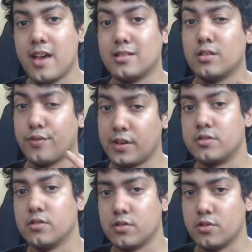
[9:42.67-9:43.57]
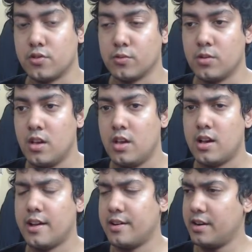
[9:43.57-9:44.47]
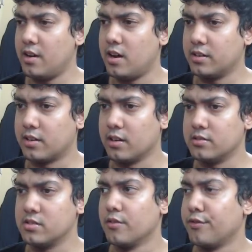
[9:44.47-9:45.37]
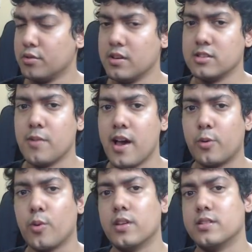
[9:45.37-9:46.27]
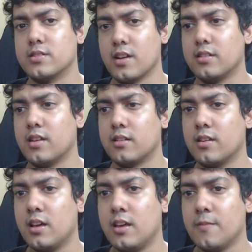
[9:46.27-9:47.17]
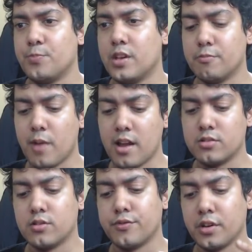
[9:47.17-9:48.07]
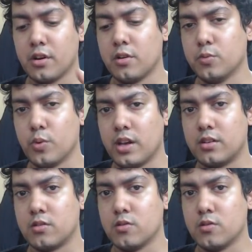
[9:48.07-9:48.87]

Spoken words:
has fixed this issue. I read an article just a few days back where they said that they've managed to figure out a way